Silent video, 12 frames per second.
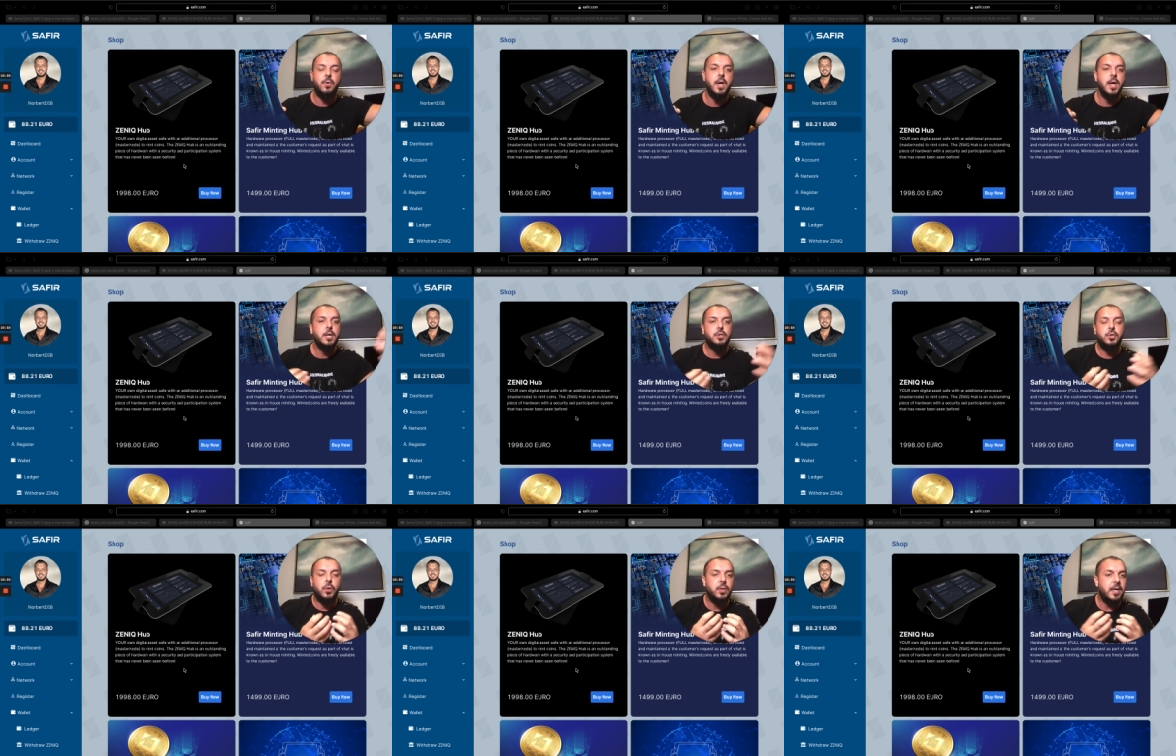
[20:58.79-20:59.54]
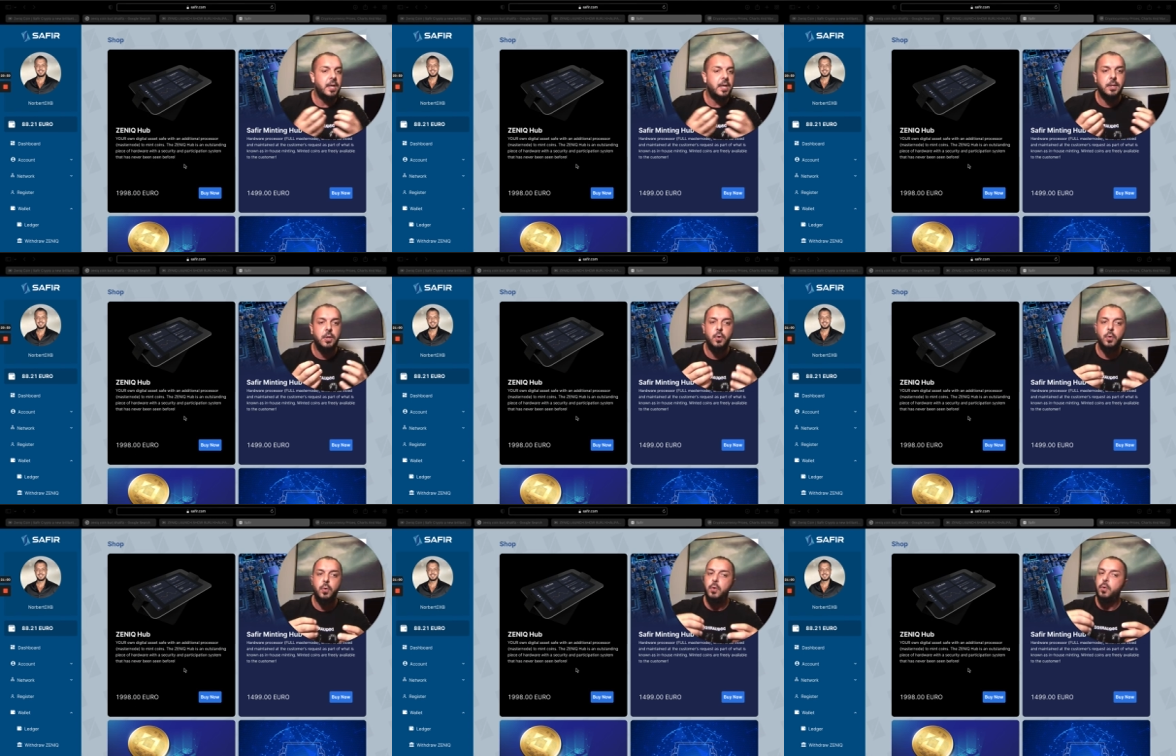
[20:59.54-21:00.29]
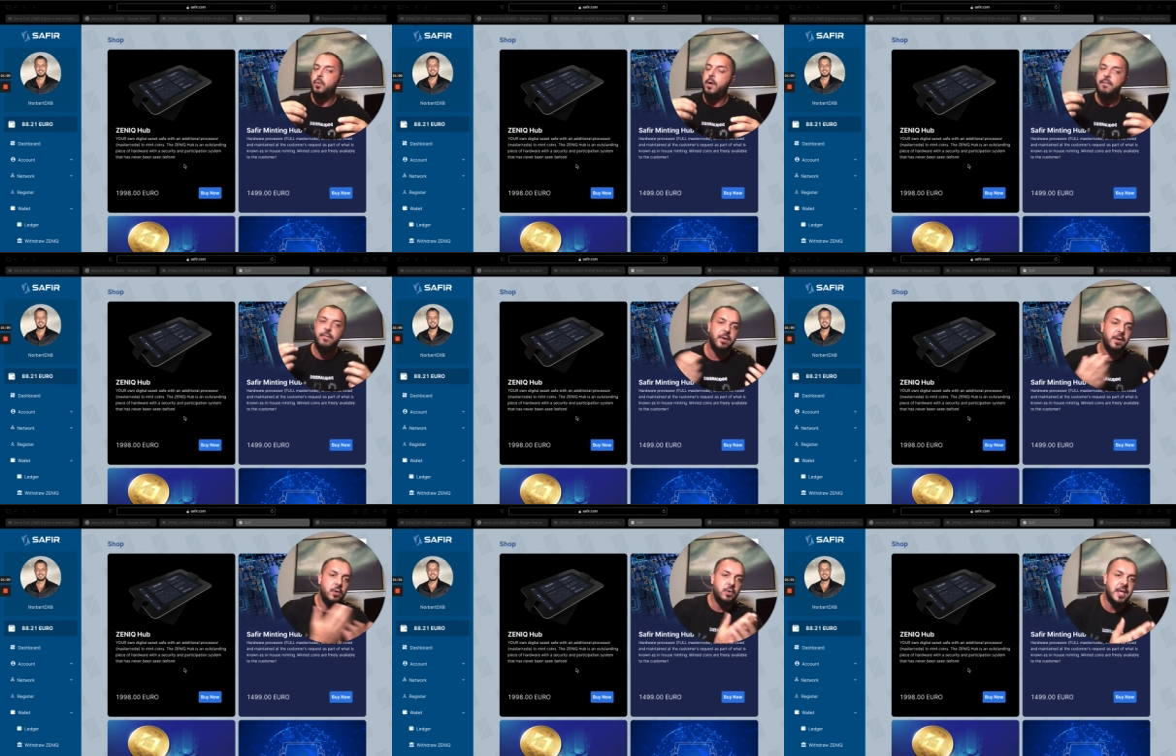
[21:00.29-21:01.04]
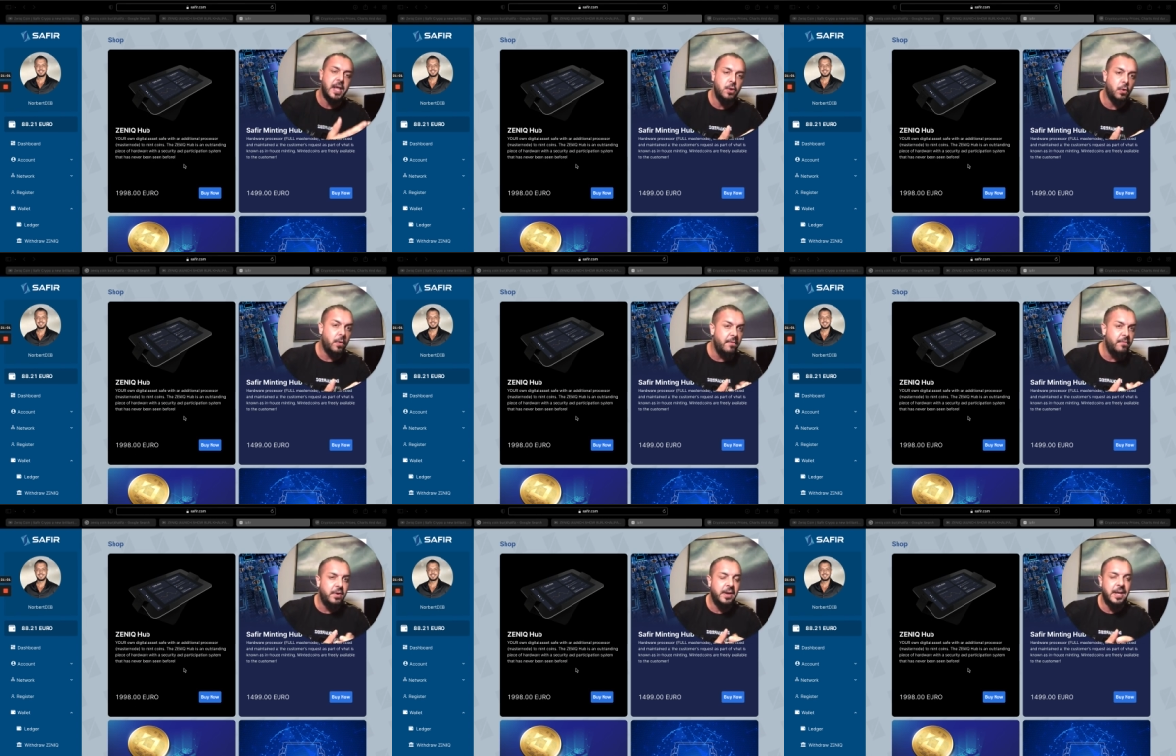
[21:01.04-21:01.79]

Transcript: So there is you you refer you send your referral link to